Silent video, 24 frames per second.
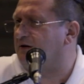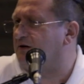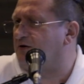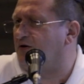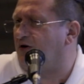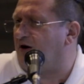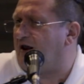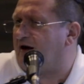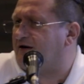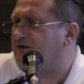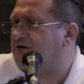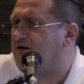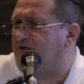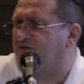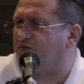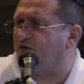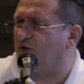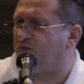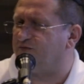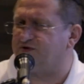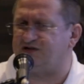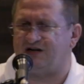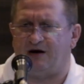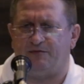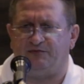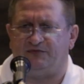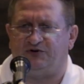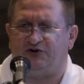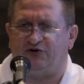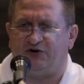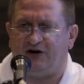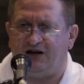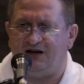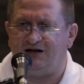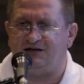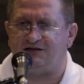collected from some
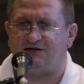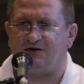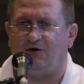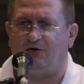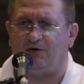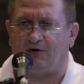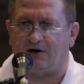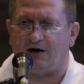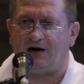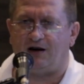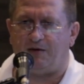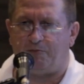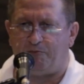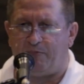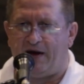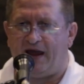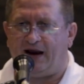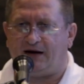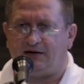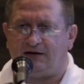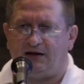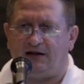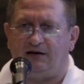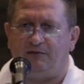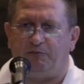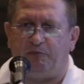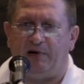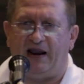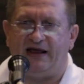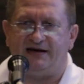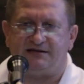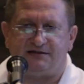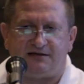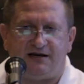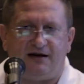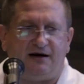trees already packed in
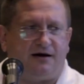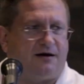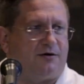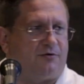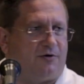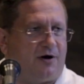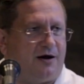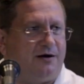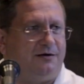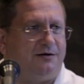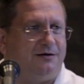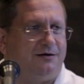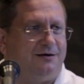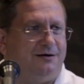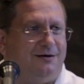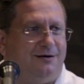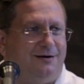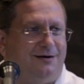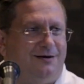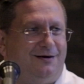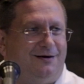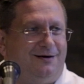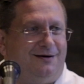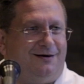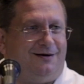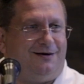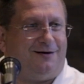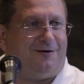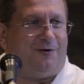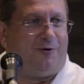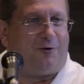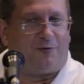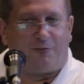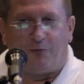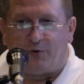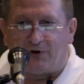plastic, right?
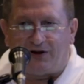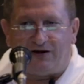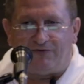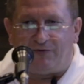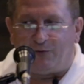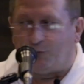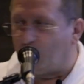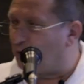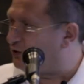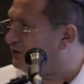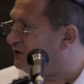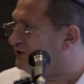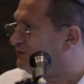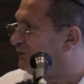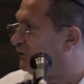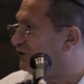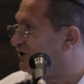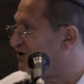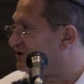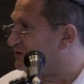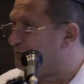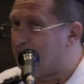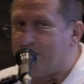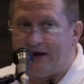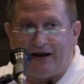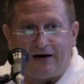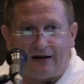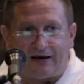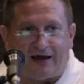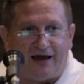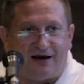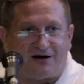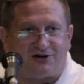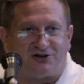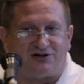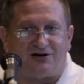Or whatever. What is
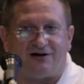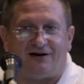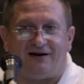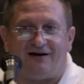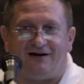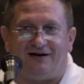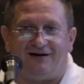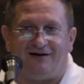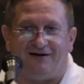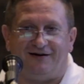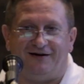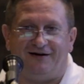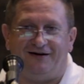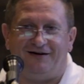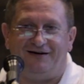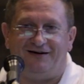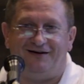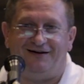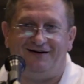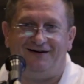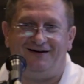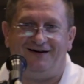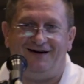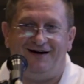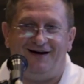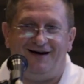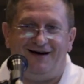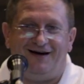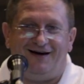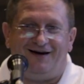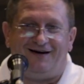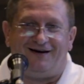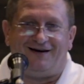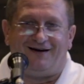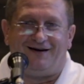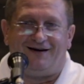milk actually? Yeah,
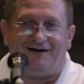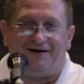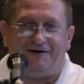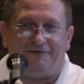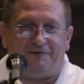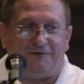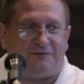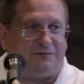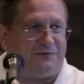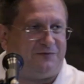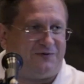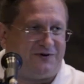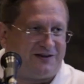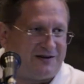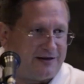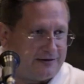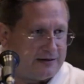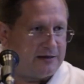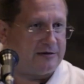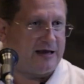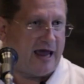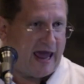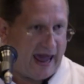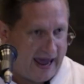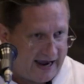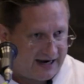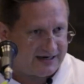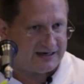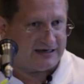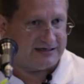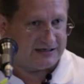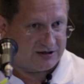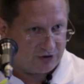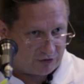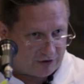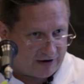the egg
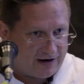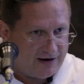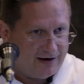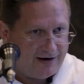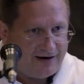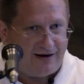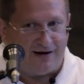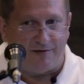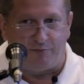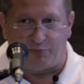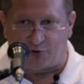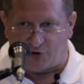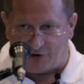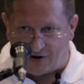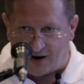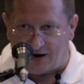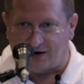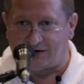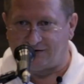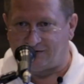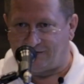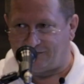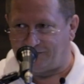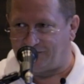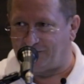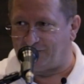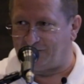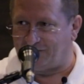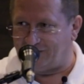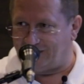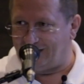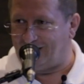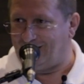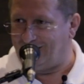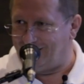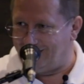is really a product of
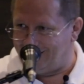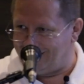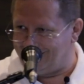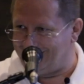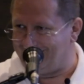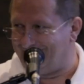a